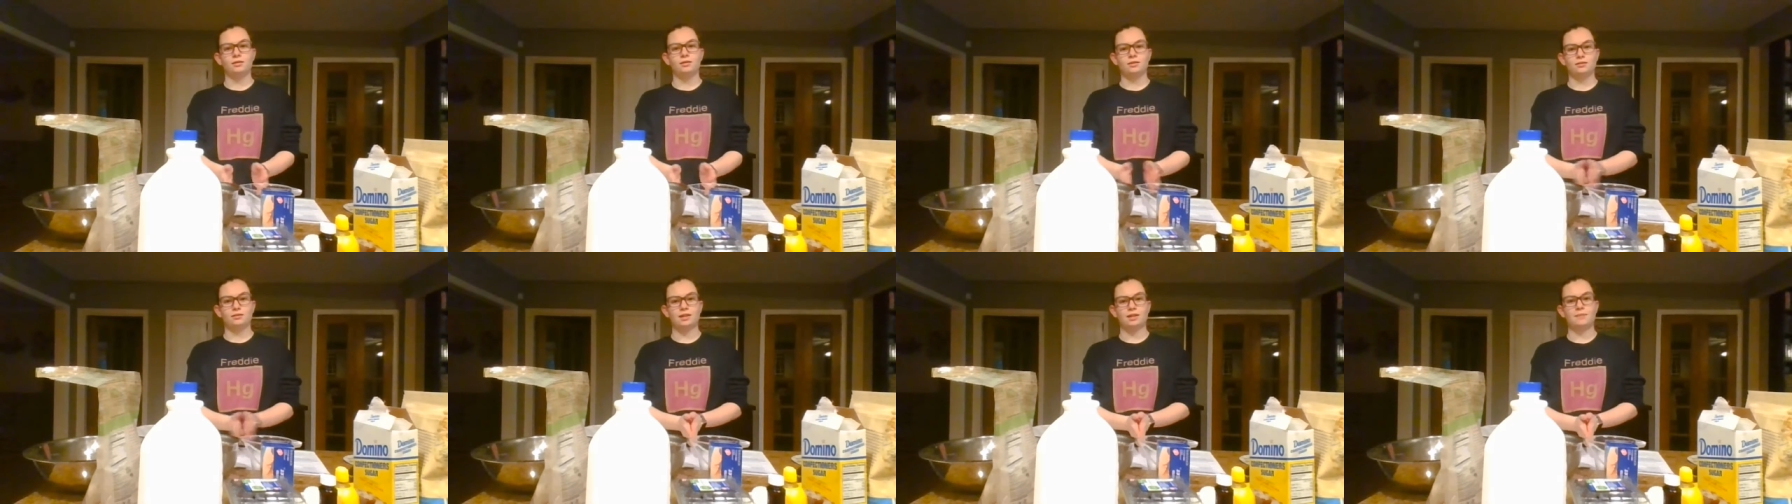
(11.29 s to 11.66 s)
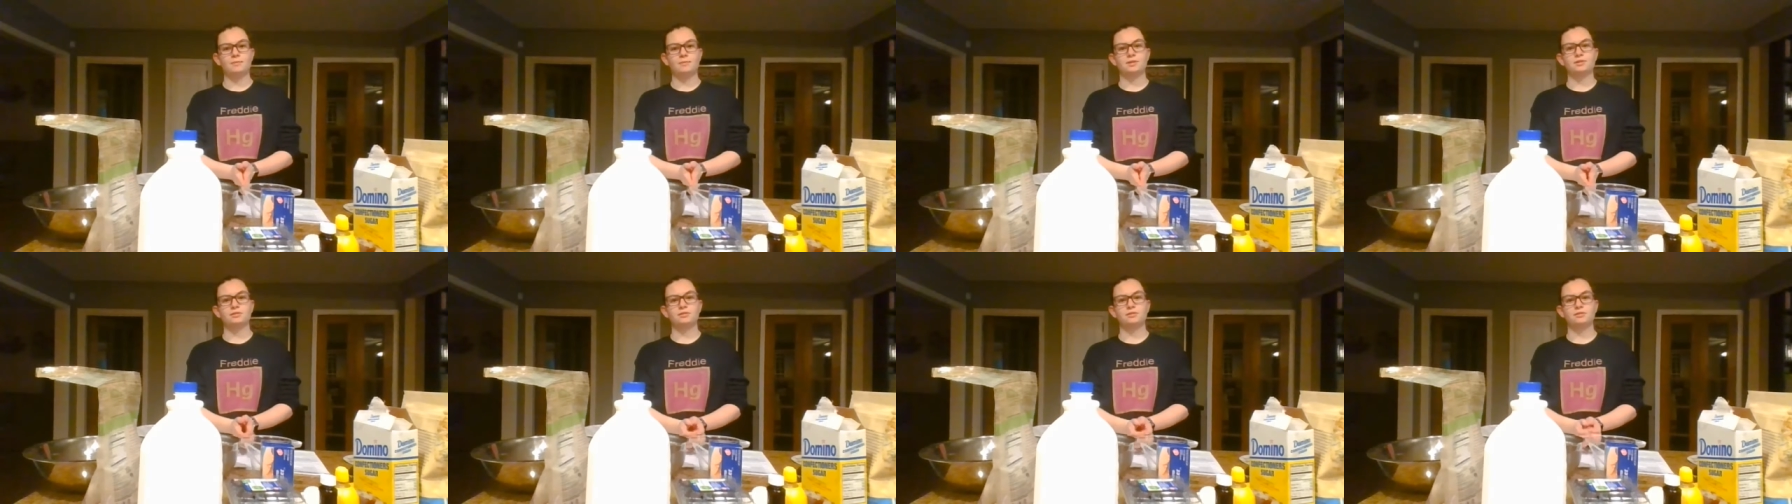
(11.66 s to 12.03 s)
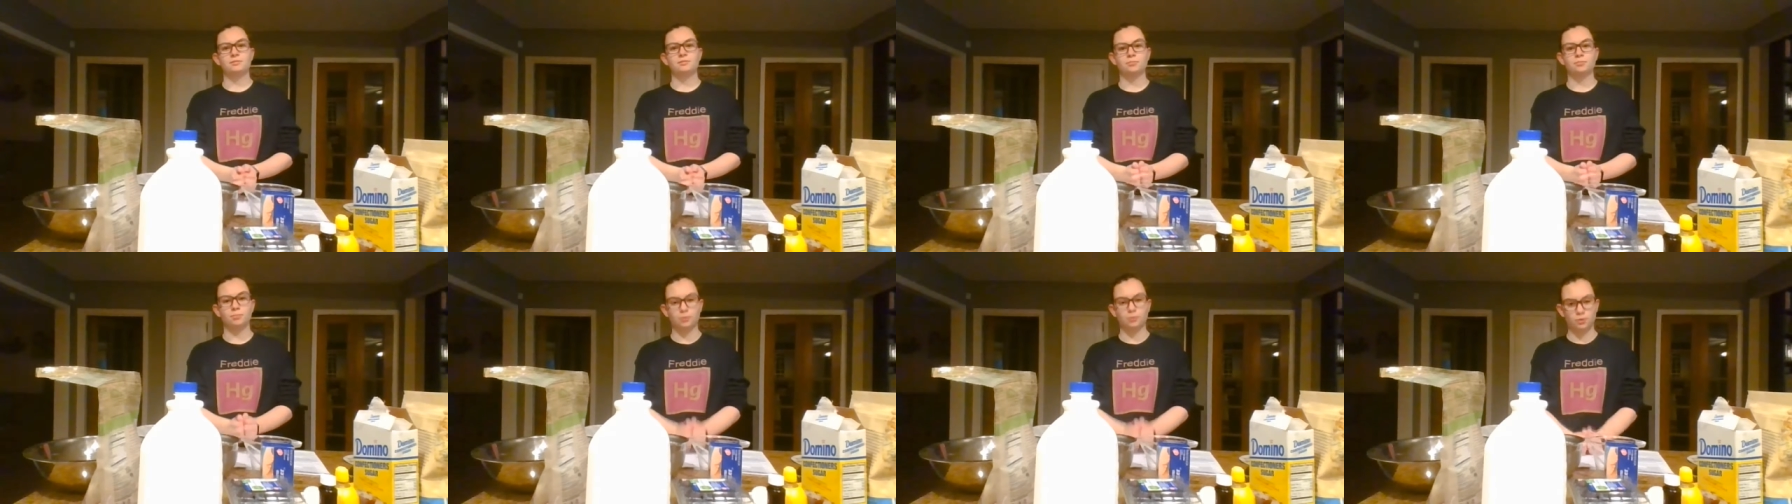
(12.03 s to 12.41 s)
lemon
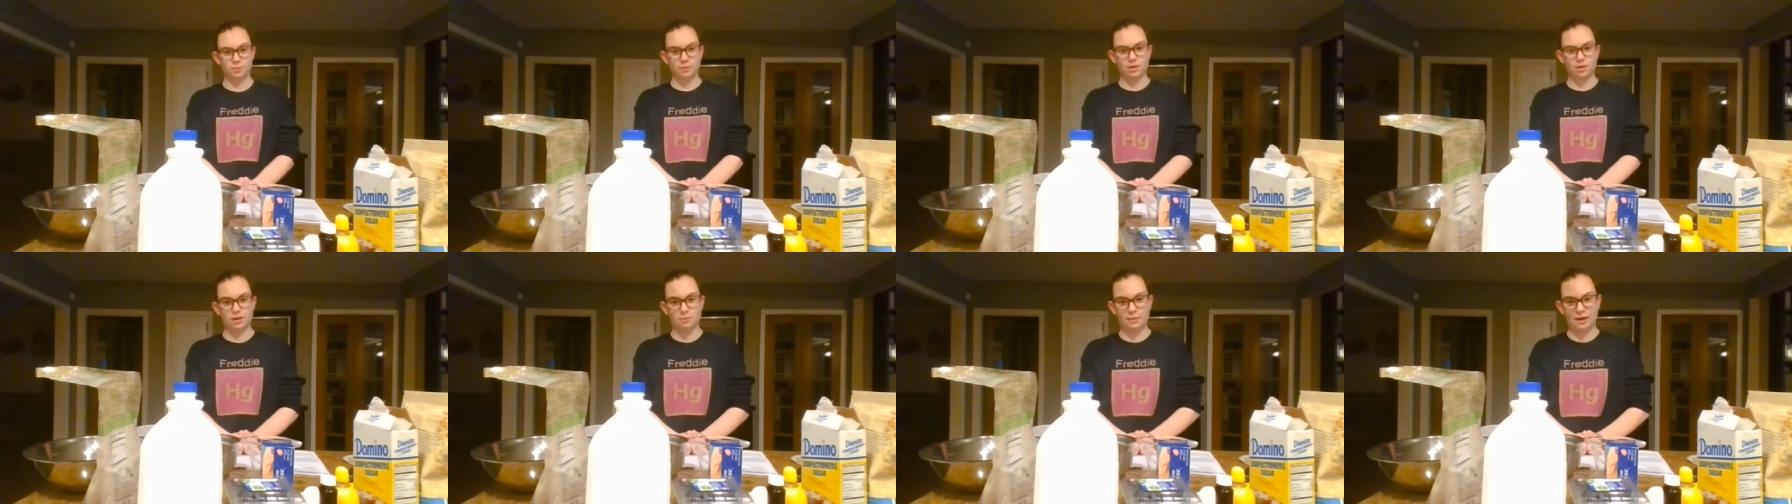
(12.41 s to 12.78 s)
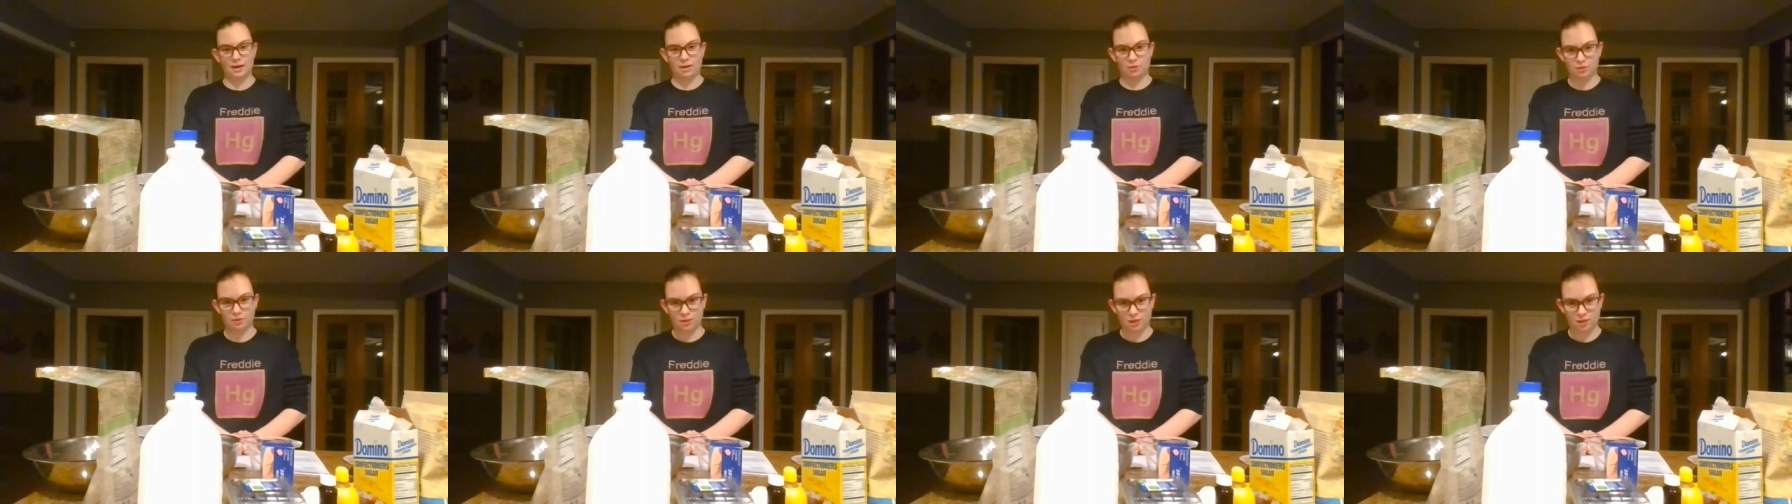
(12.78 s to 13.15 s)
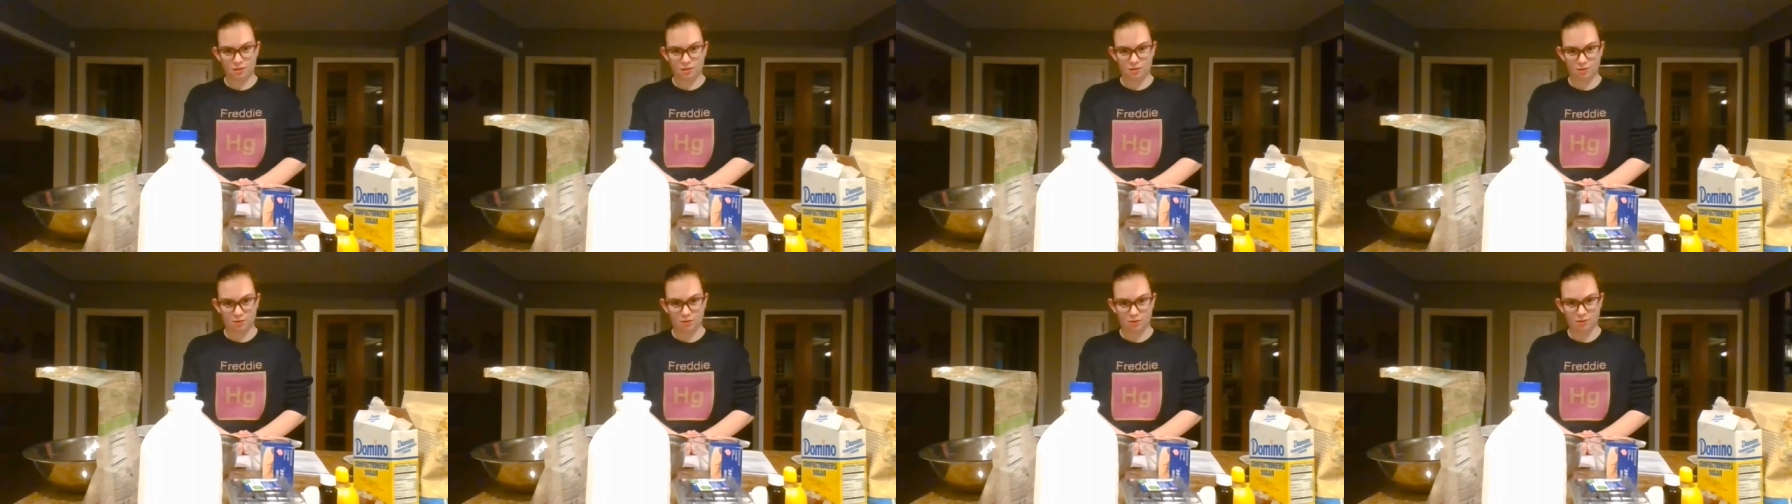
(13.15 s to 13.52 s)
blueberry pound
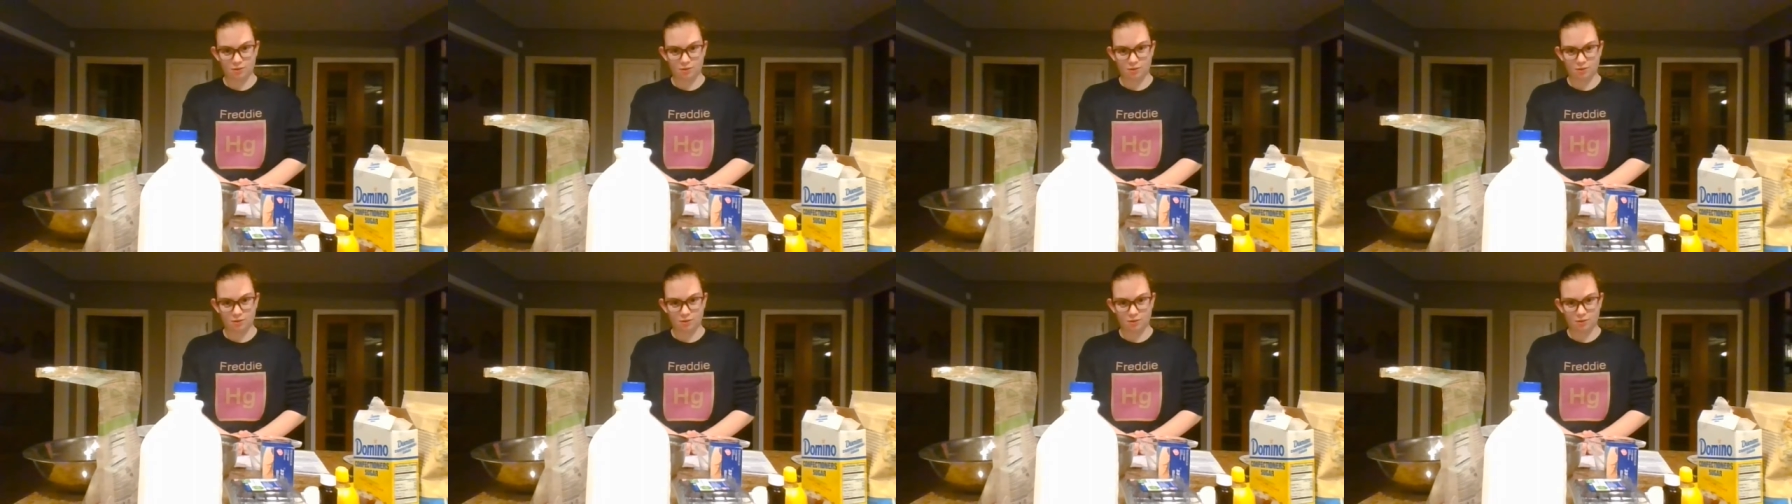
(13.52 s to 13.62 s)
cake